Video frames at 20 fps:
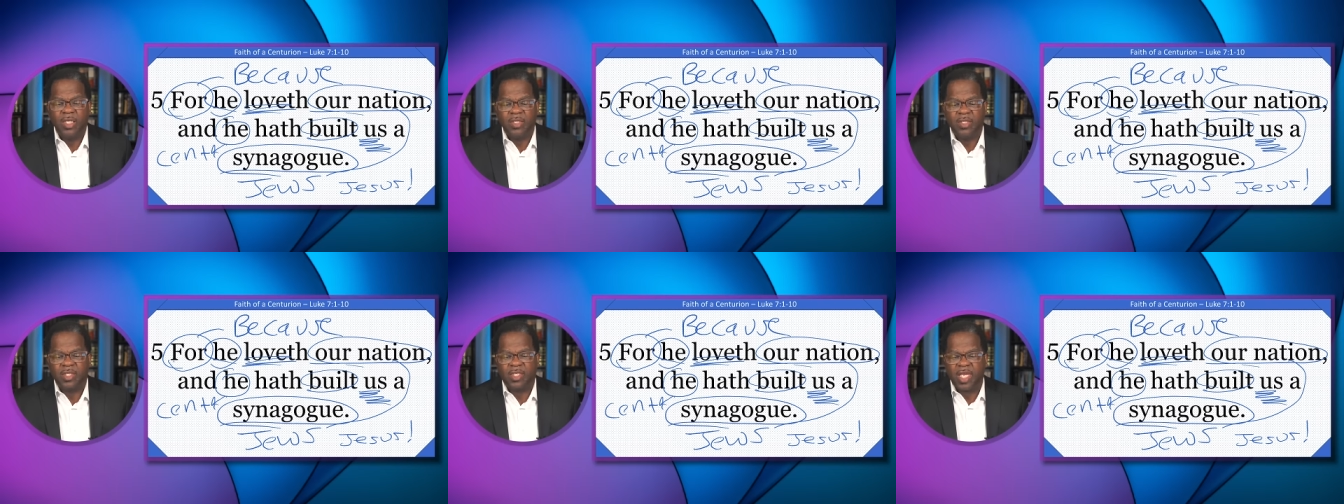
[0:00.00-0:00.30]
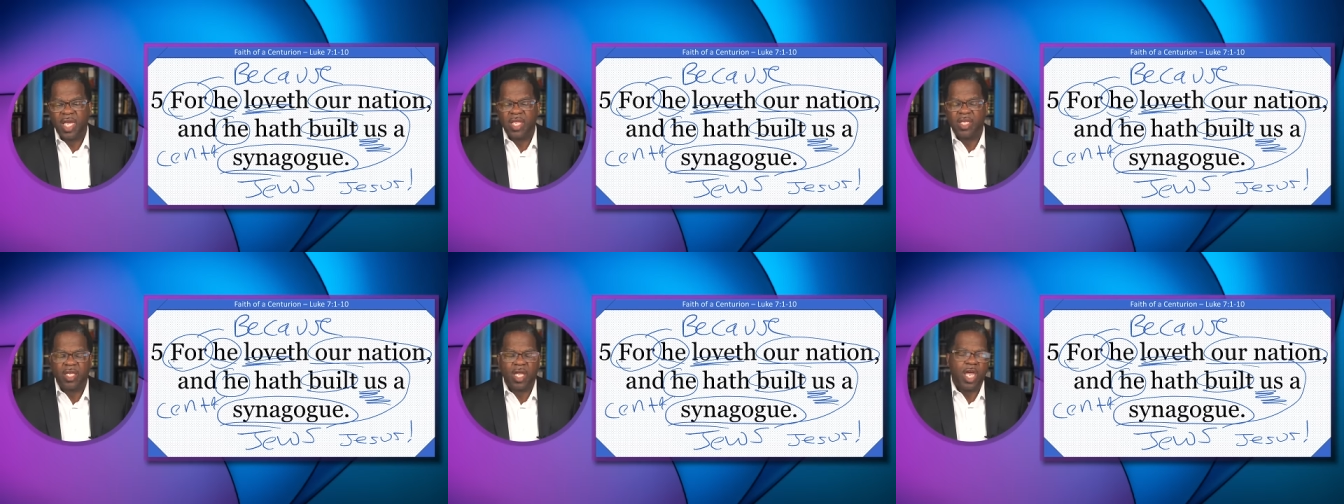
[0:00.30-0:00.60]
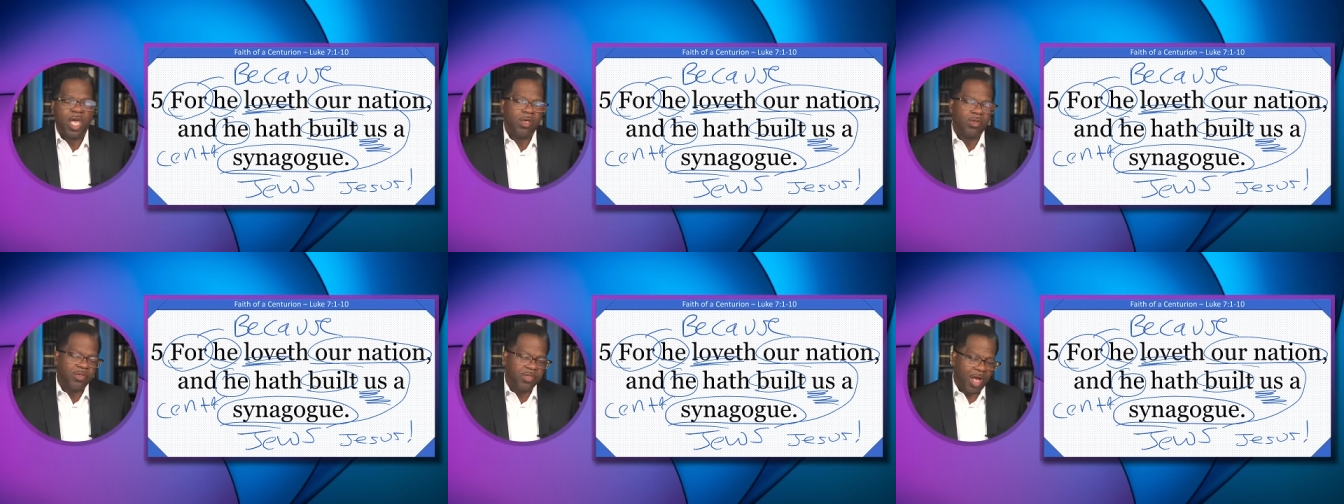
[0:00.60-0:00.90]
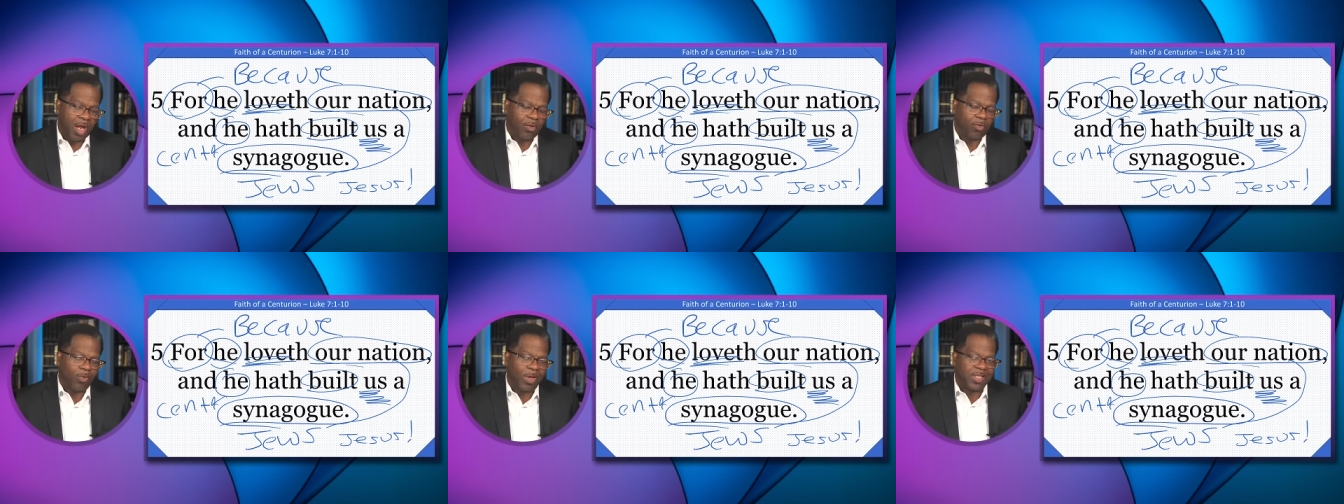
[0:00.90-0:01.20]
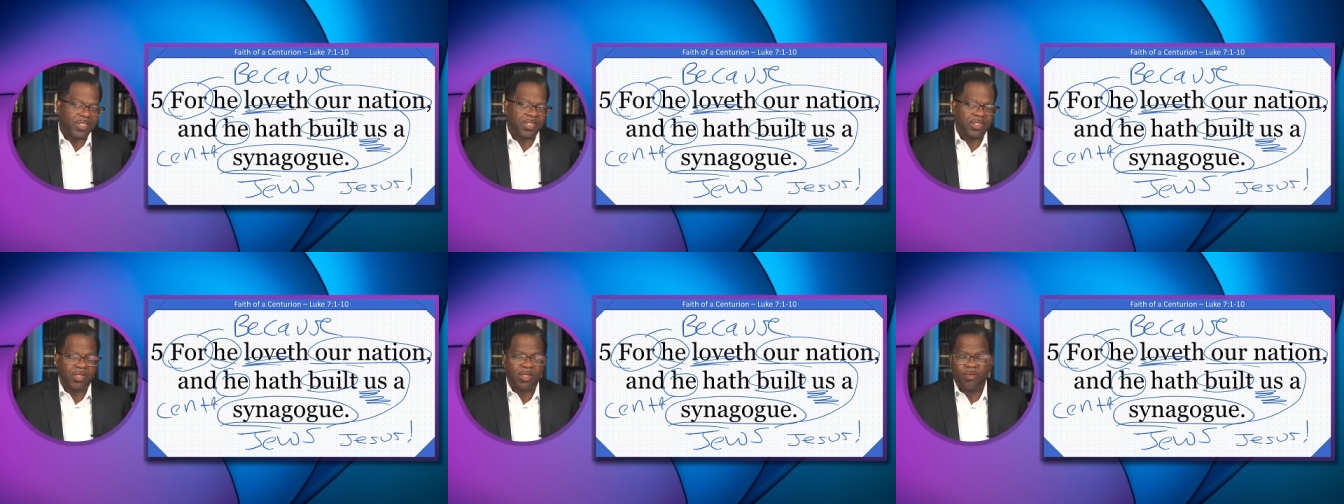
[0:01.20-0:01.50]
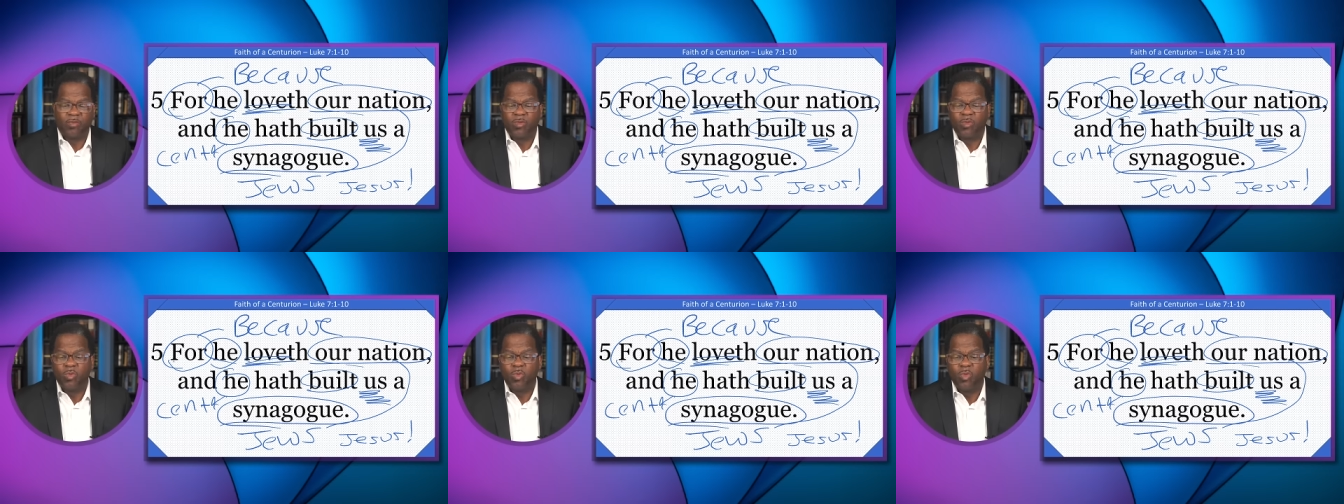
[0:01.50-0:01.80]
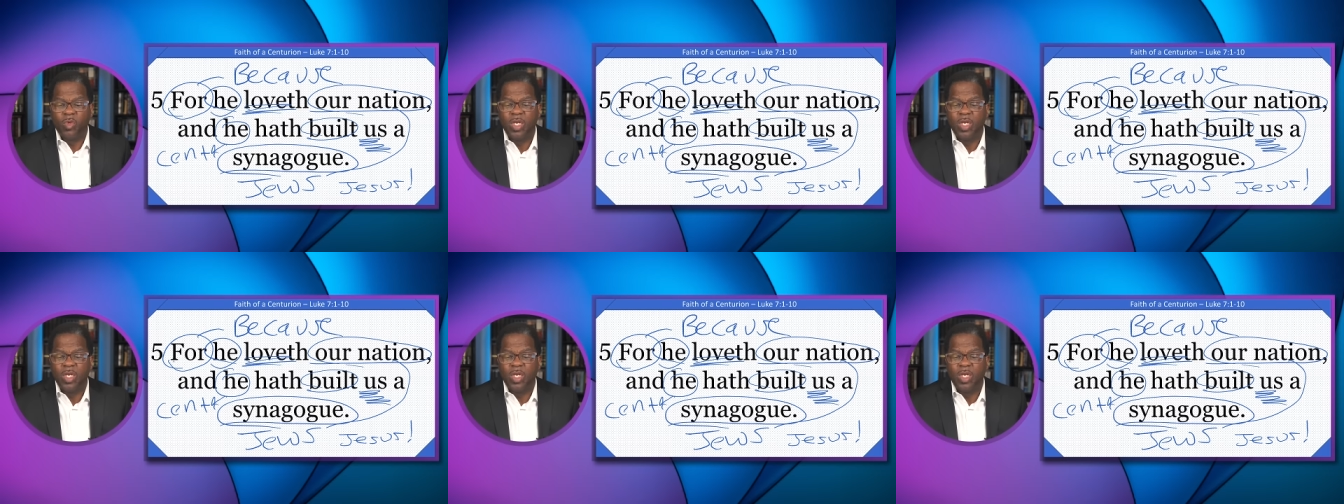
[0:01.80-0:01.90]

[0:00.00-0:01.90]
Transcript: indicating a direction of the